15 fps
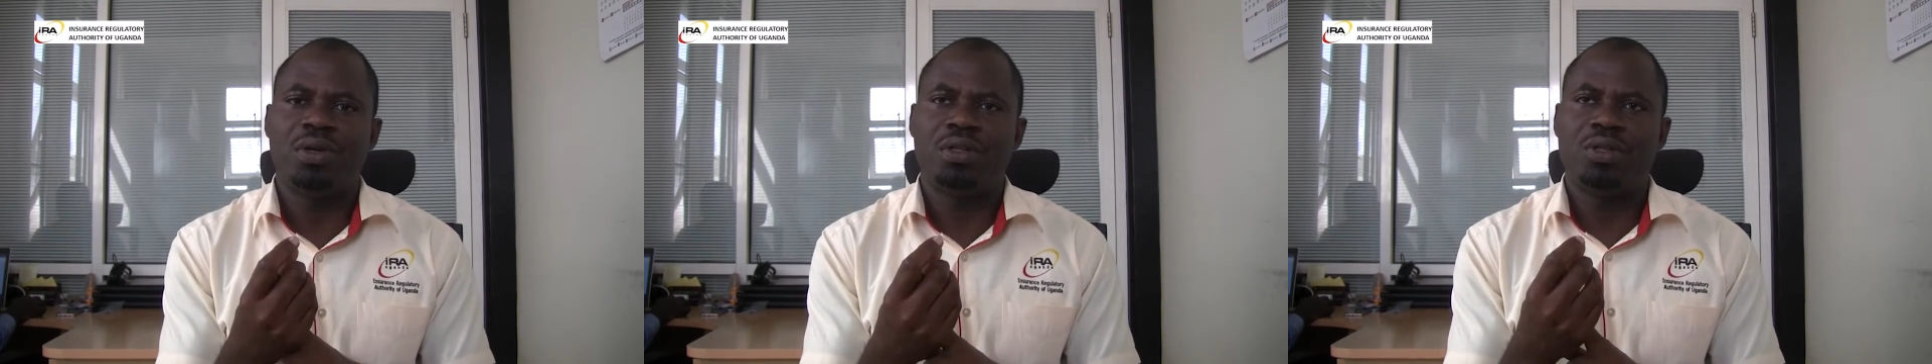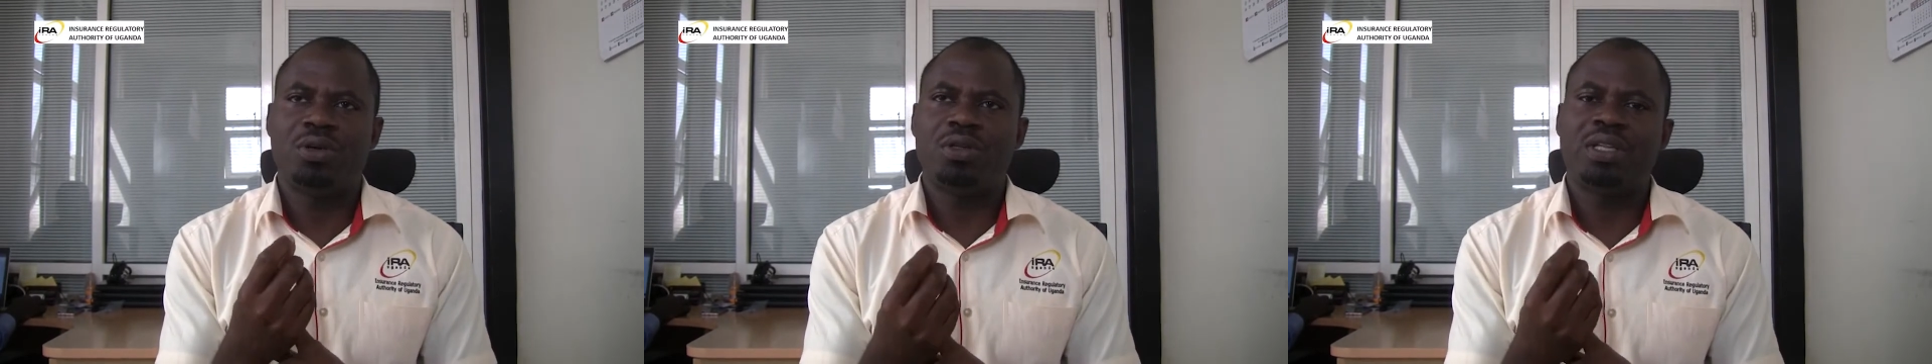
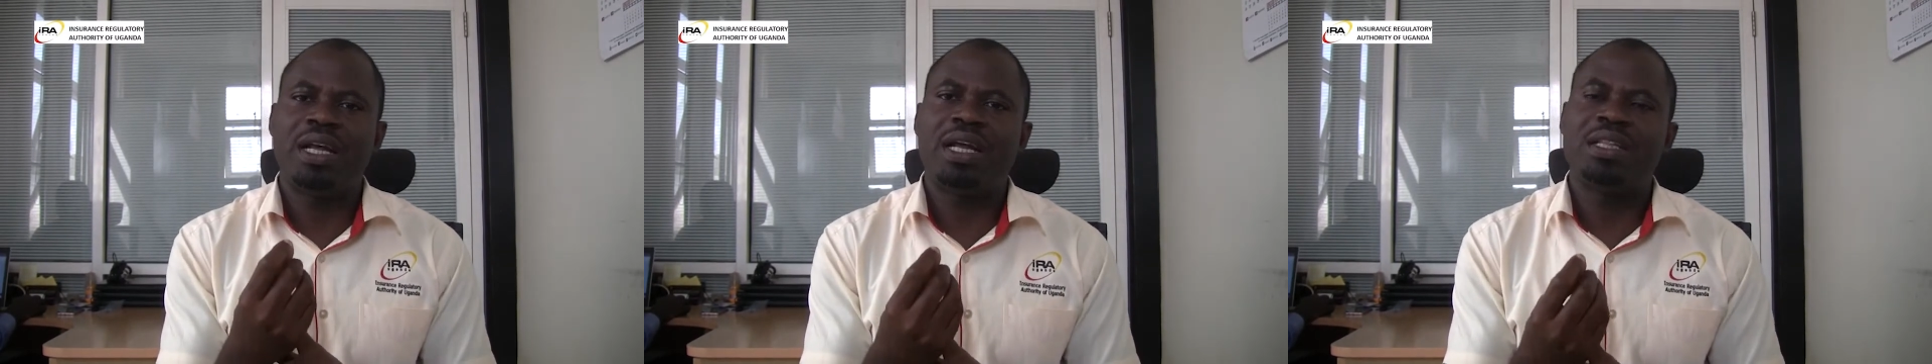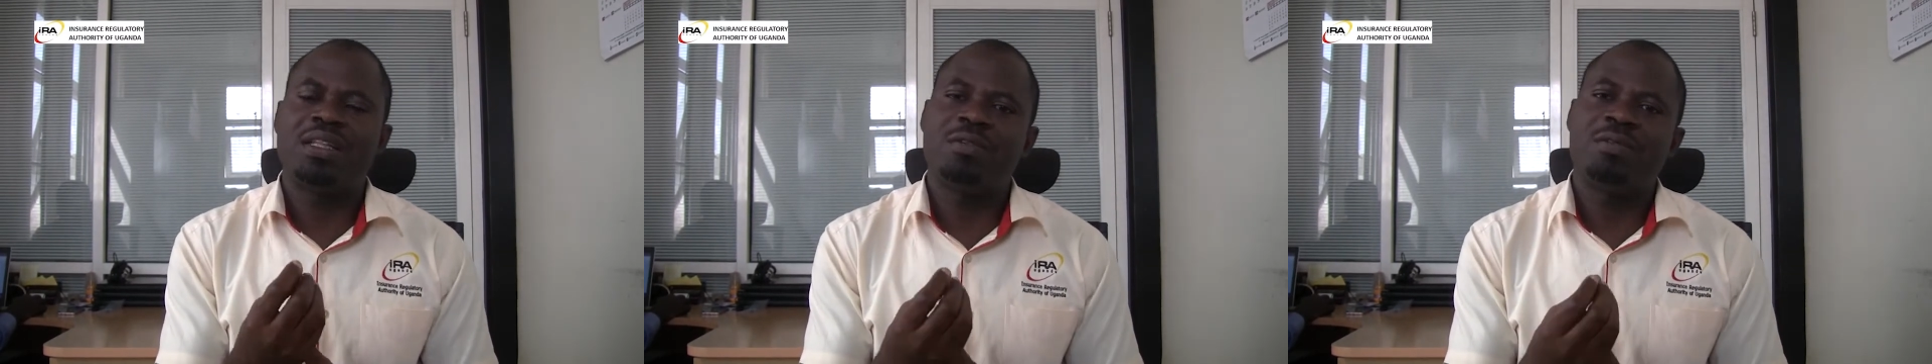The
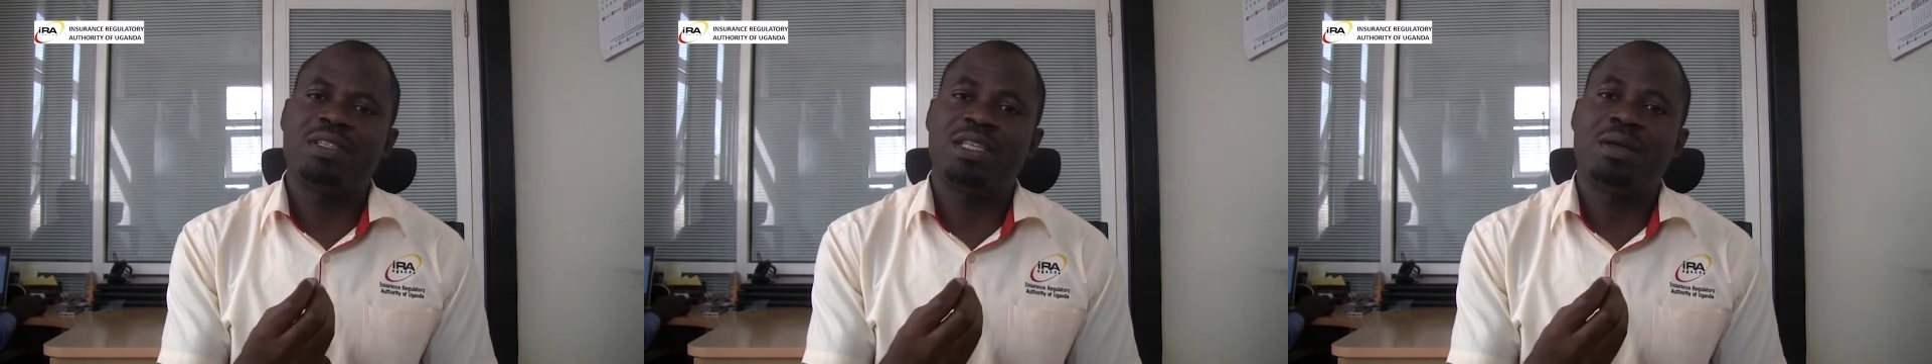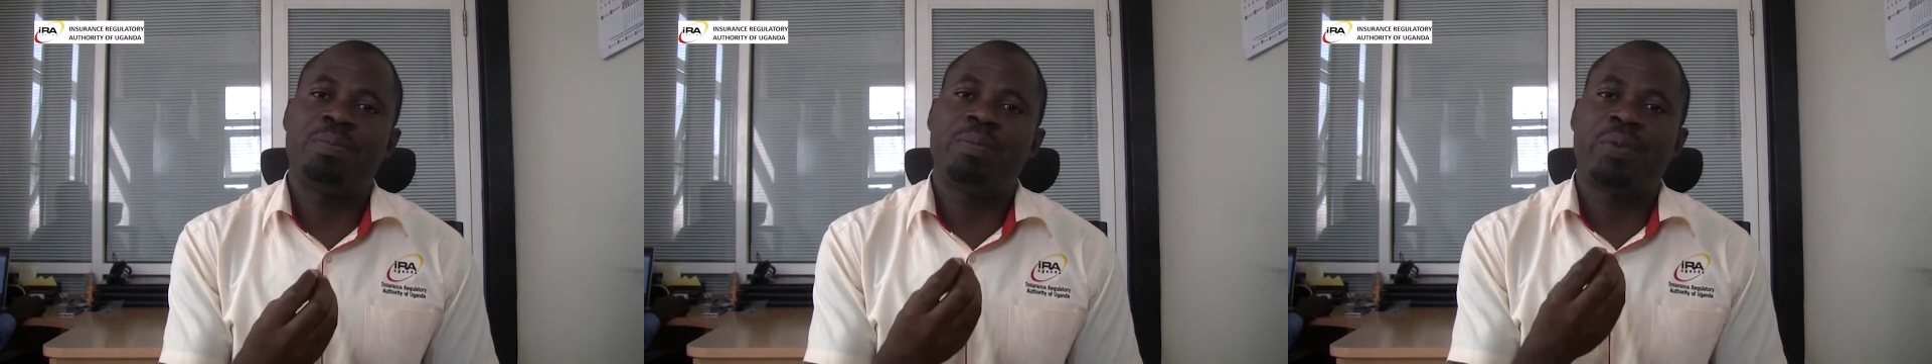alternative is
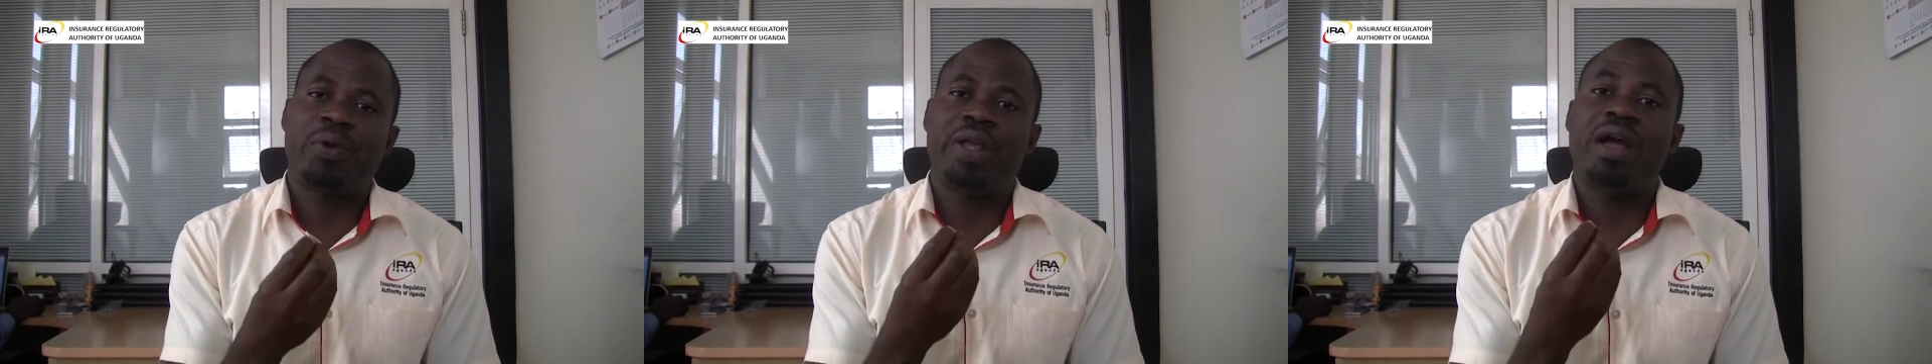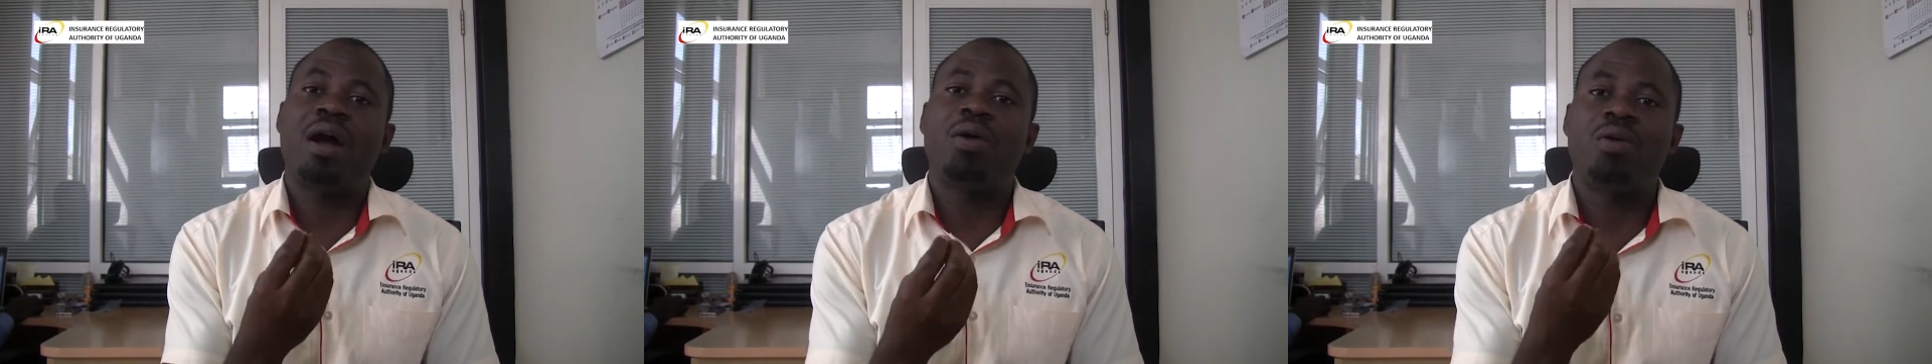the
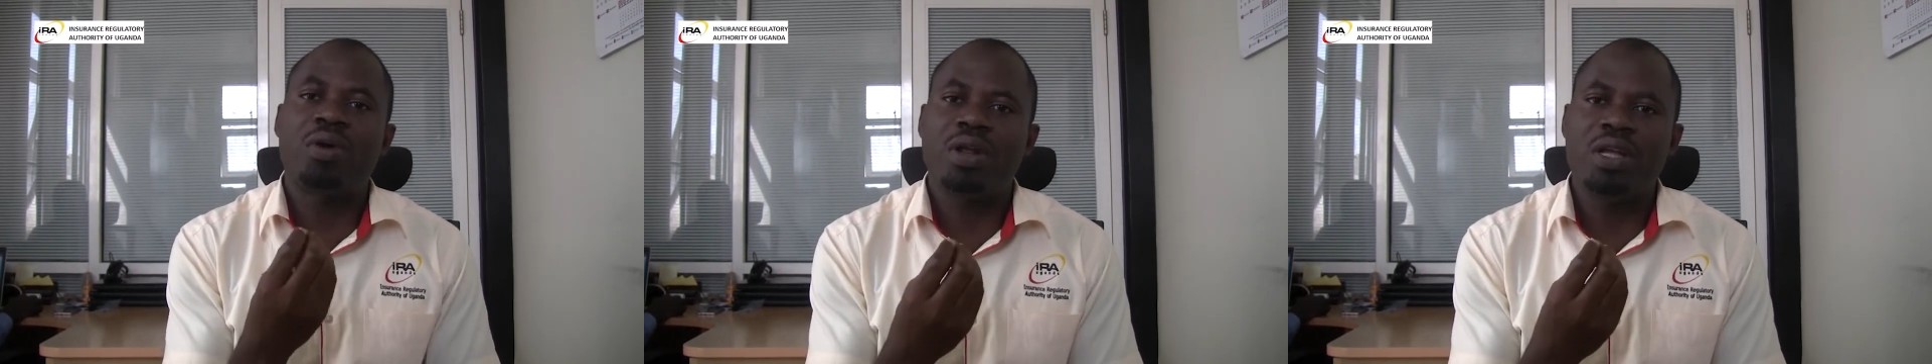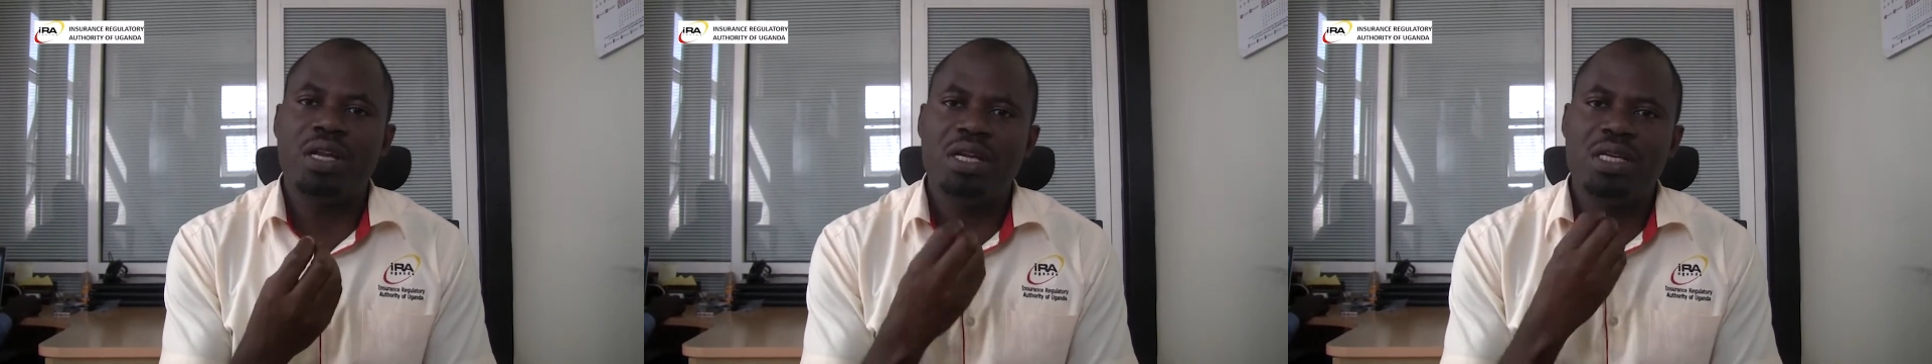
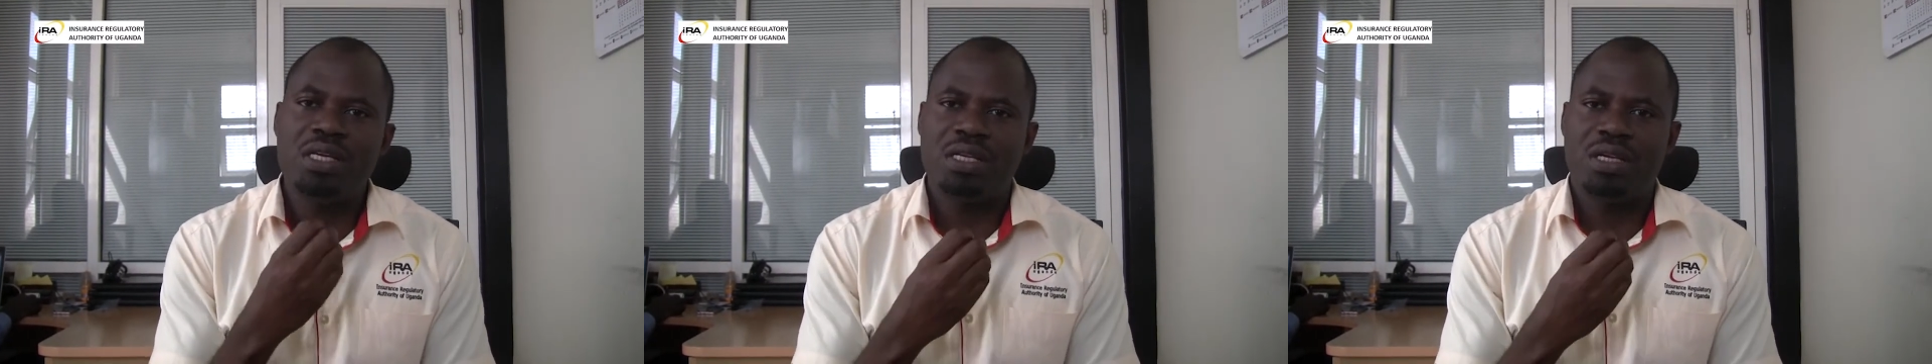pre-agreed